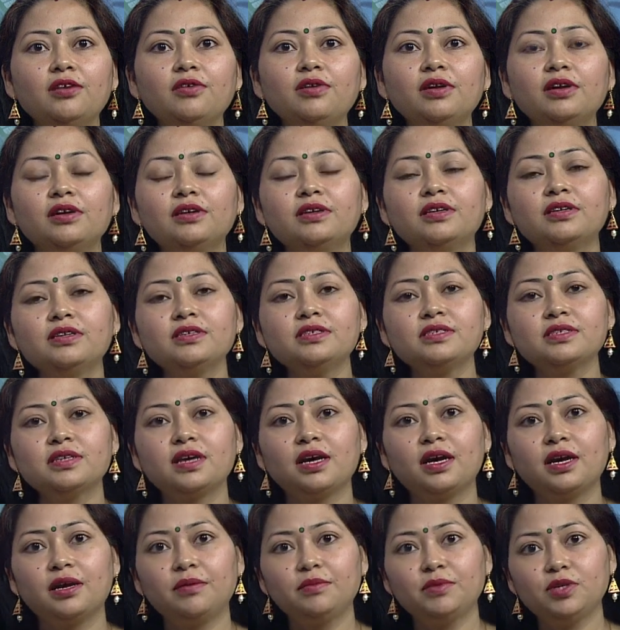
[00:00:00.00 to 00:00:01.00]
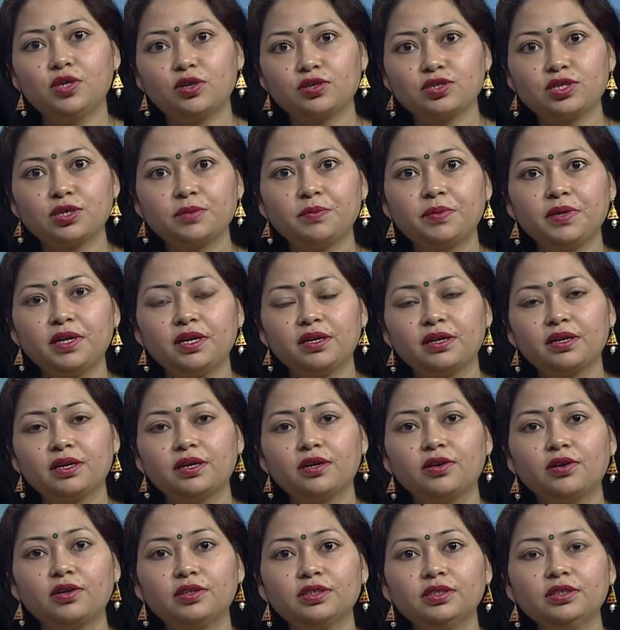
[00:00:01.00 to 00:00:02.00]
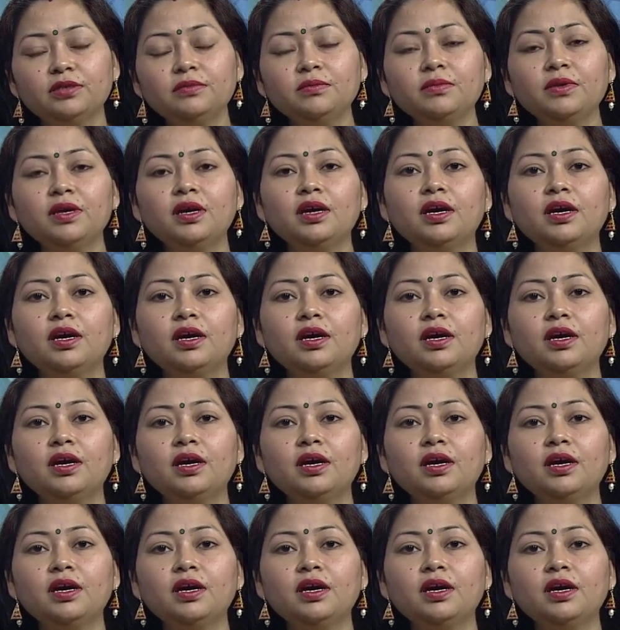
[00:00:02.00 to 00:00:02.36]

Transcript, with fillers: Hello learners, I am Dr. Priyanka Gautam.